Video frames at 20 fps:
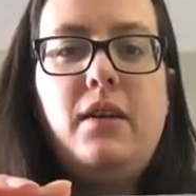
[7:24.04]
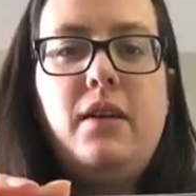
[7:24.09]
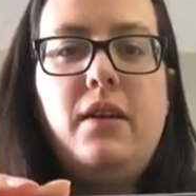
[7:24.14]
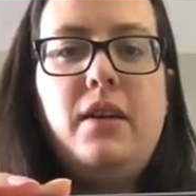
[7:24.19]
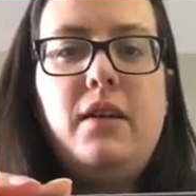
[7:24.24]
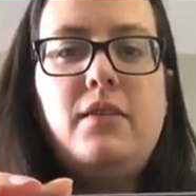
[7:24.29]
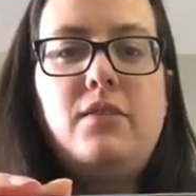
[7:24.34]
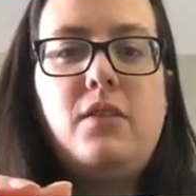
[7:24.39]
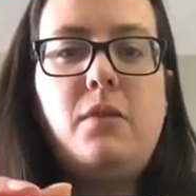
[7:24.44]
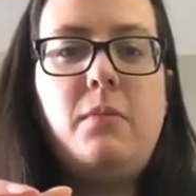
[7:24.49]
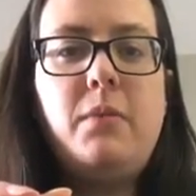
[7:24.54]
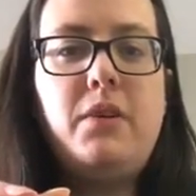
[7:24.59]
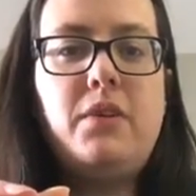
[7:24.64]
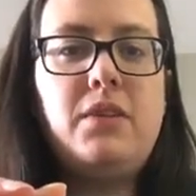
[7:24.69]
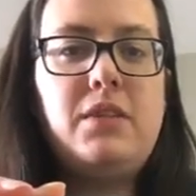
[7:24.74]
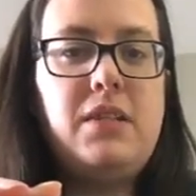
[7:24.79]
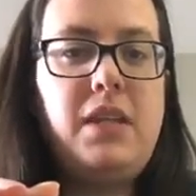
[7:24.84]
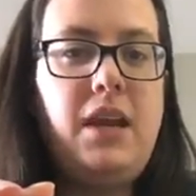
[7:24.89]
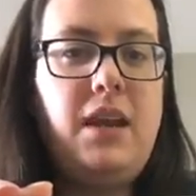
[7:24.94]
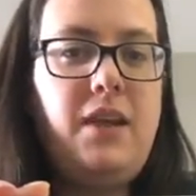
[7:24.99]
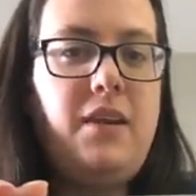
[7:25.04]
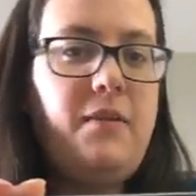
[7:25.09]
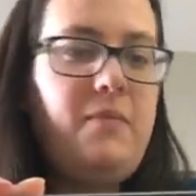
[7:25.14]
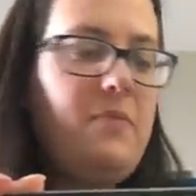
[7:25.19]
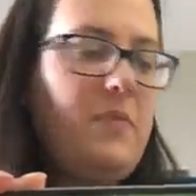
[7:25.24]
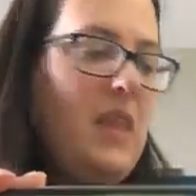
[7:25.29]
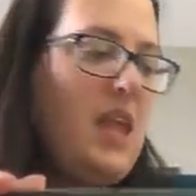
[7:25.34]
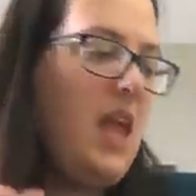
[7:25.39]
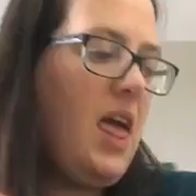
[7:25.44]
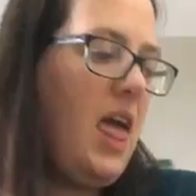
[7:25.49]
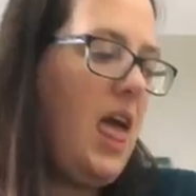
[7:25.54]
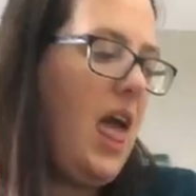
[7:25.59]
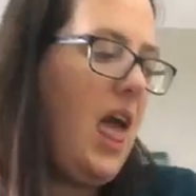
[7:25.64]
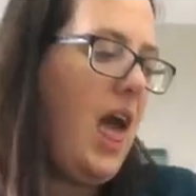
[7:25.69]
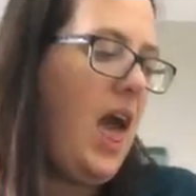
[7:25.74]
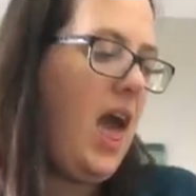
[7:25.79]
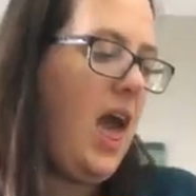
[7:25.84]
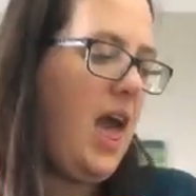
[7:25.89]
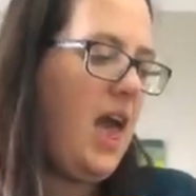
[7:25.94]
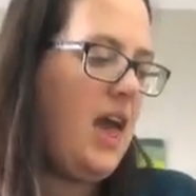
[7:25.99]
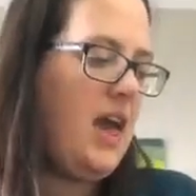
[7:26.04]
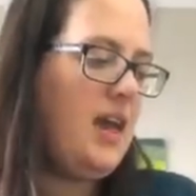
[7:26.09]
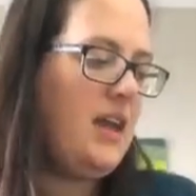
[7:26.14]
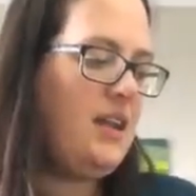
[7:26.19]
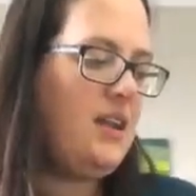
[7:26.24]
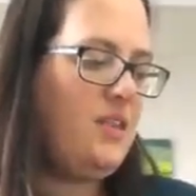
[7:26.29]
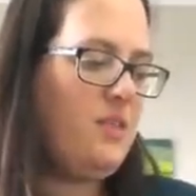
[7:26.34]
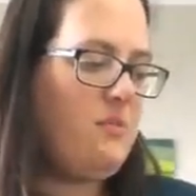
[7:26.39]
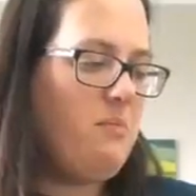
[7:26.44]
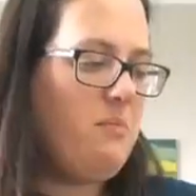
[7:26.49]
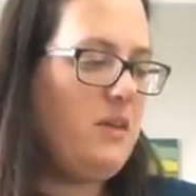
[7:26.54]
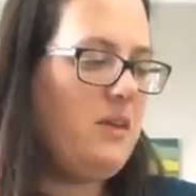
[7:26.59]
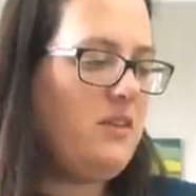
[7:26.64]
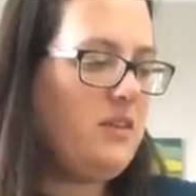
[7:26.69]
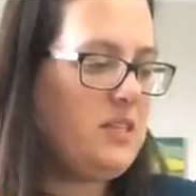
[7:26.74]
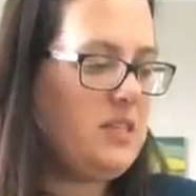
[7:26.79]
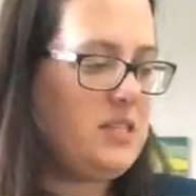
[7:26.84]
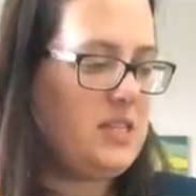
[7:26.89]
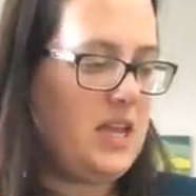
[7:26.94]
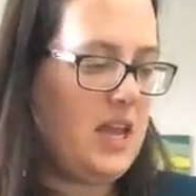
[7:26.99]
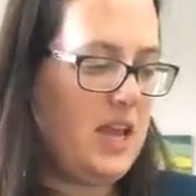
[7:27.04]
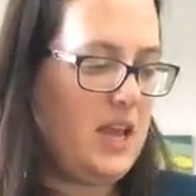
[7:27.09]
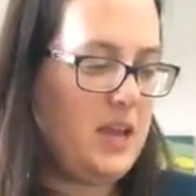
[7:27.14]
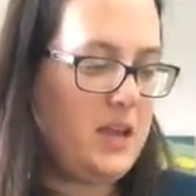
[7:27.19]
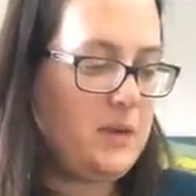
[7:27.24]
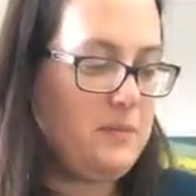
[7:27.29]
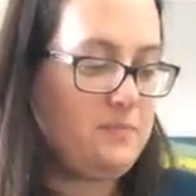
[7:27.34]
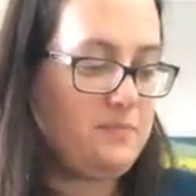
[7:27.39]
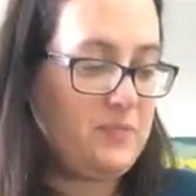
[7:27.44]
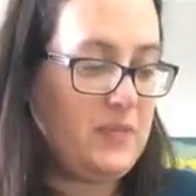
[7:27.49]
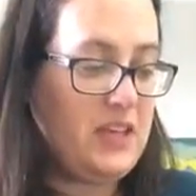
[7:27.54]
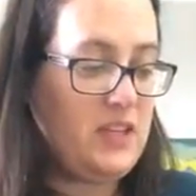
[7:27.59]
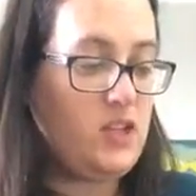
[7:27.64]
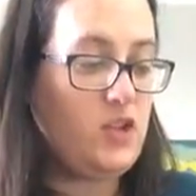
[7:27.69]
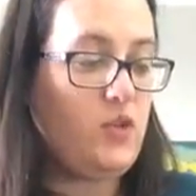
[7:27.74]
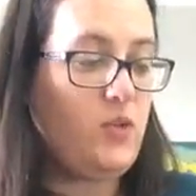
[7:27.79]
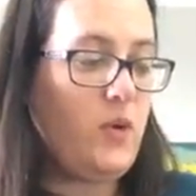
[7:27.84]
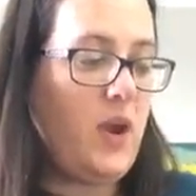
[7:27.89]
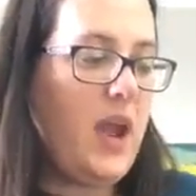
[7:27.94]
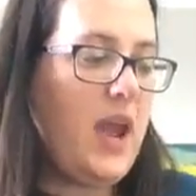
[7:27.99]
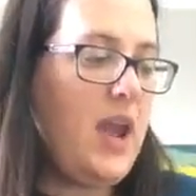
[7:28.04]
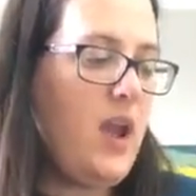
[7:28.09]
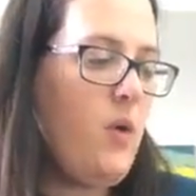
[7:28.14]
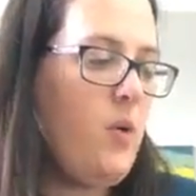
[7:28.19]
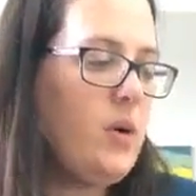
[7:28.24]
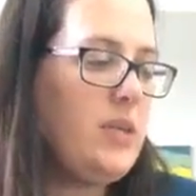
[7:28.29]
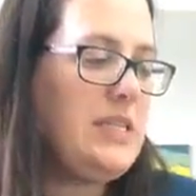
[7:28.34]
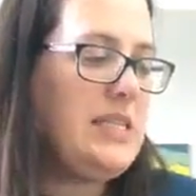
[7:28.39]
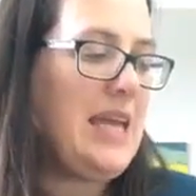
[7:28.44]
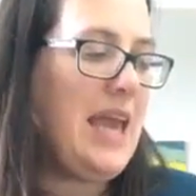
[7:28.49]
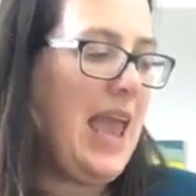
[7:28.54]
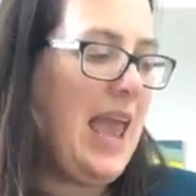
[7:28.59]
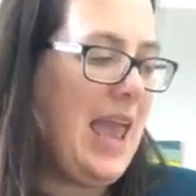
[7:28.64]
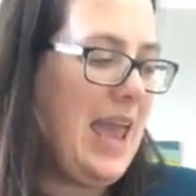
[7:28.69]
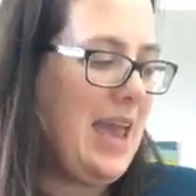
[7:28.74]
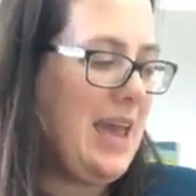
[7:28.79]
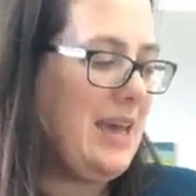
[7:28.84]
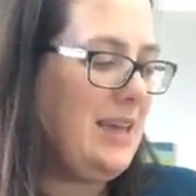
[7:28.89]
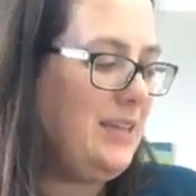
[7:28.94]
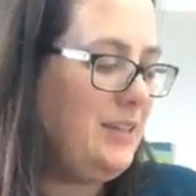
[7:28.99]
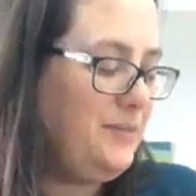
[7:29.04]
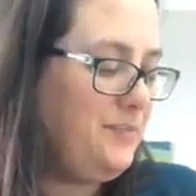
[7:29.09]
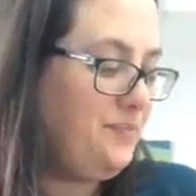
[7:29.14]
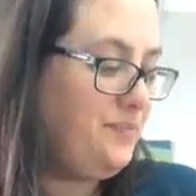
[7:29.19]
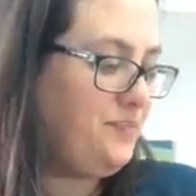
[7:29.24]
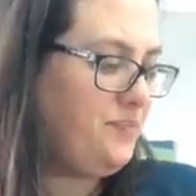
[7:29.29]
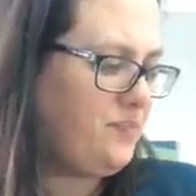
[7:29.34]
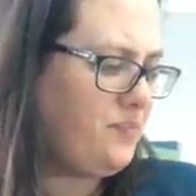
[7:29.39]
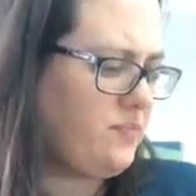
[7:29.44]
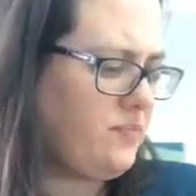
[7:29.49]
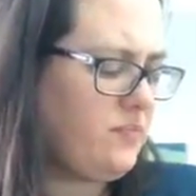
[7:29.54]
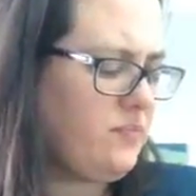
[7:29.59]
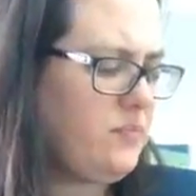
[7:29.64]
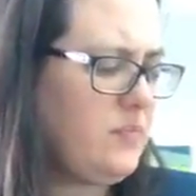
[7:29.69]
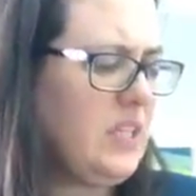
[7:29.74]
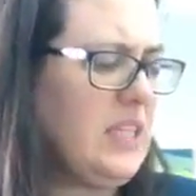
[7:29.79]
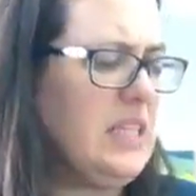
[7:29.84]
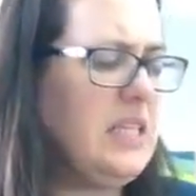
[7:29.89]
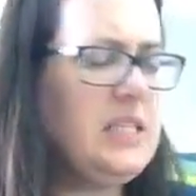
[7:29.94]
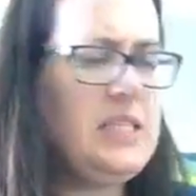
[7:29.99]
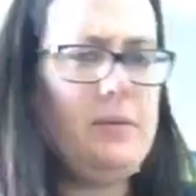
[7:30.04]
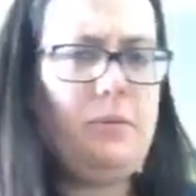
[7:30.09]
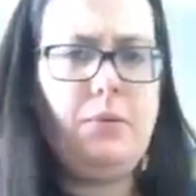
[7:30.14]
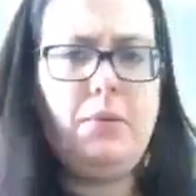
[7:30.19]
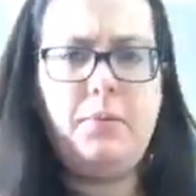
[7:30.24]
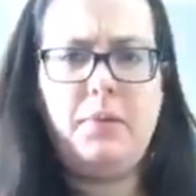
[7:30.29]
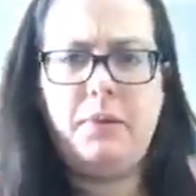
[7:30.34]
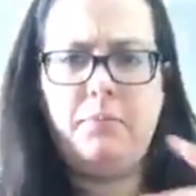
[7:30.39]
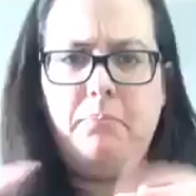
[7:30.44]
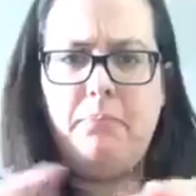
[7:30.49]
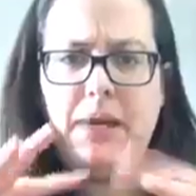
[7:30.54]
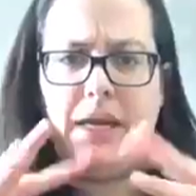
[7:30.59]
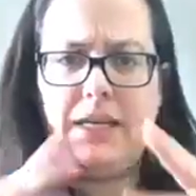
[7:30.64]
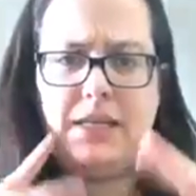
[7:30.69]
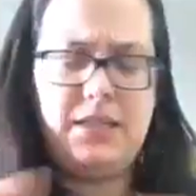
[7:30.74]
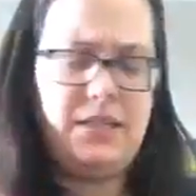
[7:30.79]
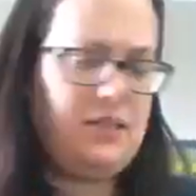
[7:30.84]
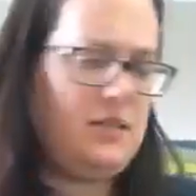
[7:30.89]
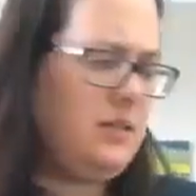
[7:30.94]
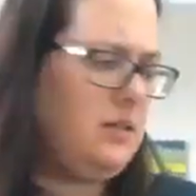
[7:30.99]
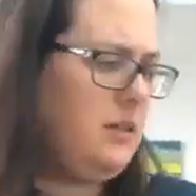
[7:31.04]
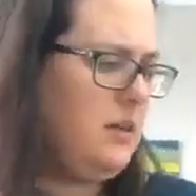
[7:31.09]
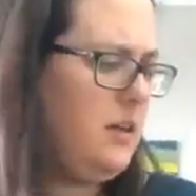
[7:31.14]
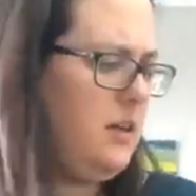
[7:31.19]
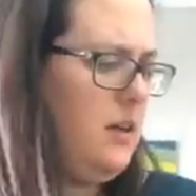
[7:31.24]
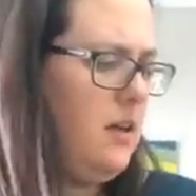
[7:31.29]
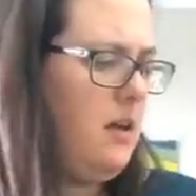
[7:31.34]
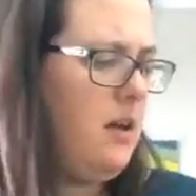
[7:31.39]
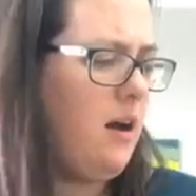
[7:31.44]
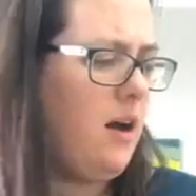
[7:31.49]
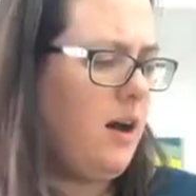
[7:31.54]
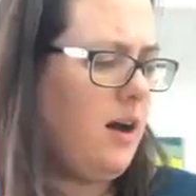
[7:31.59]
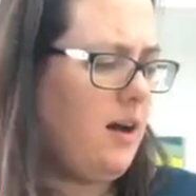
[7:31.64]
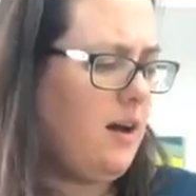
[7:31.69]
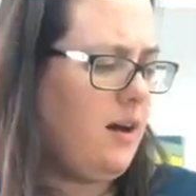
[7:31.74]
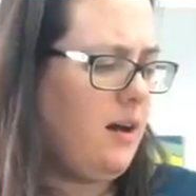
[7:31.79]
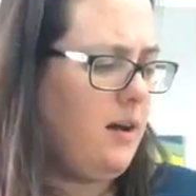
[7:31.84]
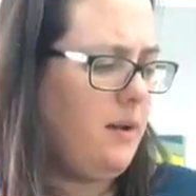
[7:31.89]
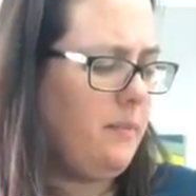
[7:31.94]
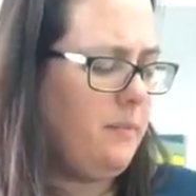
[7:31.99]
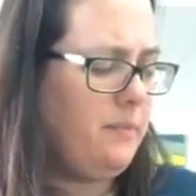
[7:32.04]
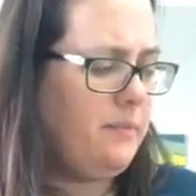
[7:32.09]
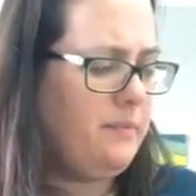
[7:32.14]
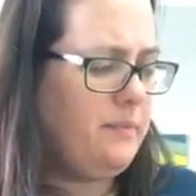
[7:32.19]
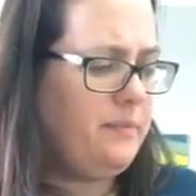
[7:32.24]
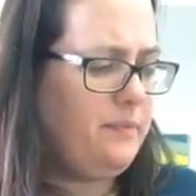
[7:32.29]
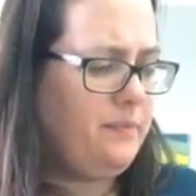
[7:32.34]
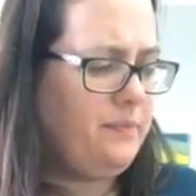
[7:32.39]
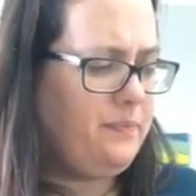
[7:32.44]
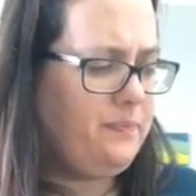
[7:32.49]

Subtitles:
there's our milk snake. And the milk snake is gray or tan, and they seem to be a bit mixed. And